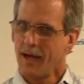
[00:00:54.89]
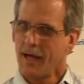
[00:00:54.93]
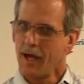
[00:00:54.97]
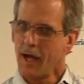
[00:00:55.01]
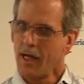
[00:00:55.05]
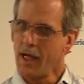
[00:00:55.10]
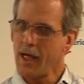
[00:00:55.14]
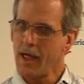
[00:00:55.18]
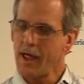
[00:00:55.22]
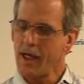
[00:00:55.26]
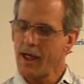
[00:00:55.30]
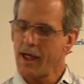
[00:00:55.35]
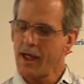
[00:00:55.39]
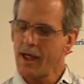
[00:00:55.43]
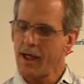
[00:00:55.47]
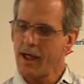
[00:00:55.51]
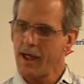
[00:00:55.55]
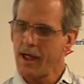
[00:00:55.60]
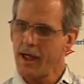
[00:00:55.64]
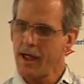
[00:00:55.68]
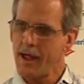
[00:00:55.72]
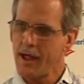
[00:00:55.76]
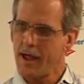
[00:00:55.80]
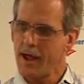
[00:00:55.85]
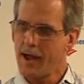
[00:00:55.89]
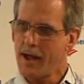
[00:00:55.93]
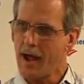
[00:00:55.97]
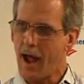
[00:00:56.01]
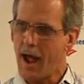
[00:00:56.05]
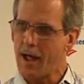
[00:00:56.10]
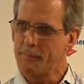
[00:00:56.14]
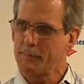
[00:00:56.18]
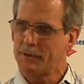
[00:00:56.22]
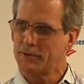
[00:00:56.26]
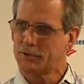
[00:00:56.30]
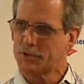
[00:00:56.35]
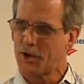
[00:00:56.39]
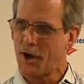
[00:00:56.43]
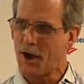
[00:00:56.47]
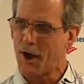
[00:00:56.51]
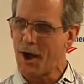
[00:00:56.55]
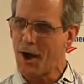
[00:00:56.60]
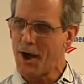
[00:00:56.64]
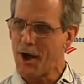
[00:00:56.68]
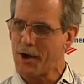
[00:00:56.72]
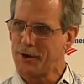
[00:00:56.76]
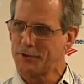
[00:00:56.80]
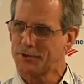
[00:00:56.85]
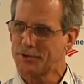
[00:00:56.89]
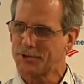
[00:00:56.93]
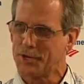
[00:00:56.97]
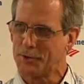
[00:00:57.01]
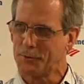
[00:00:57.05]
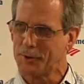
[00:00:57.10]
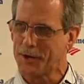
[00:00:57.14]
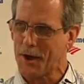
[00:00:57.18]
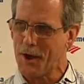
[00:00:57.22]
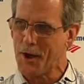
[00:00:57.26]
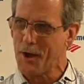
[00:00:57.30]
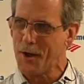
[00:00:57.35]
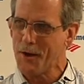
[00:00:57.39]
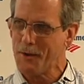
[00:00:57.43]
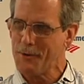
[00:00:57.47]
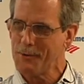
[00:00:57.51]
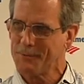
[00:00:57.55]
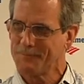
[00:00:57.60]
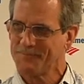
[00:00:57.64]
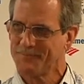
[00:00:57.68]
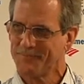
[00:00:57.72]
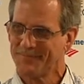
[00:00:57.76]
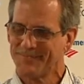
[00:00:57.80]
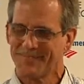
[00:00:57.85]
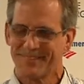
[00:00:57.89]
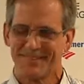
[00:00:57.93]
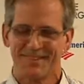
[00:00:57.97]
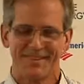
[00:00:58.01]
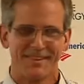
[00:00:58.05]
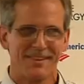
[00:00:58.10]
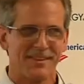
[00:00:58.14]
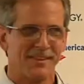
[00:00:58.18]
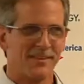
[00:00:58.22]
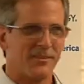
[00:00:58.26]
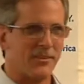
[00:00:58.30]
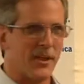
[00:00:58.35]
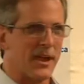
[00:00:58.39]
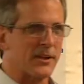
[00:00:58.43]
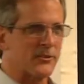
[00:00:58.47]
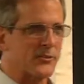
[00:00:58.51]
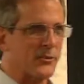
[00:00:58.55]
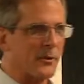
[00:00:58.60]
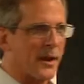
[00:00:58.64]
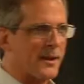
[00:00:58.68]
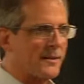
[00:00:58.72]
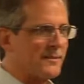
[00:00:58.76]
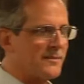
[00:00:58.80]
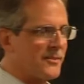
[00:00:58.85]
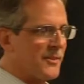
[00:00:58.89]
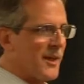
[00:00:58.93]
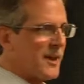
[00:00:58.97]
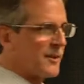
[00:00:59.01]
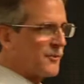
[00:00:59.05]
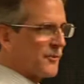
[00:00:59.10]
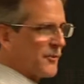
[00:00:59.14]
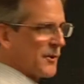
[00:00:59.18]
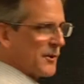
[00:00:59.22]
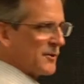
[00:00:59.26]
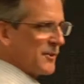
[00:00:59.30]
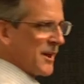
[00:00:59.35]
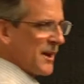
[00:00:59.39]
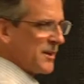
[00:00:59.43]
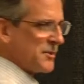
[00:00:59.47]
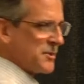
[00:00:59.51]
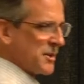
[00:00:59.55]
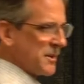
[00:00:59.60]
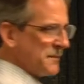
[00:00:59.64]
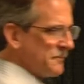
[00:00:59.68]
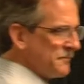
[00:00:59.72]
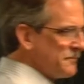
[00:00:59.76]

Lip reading: Hey, I'm in charge. Here we go. Thanks for your attention.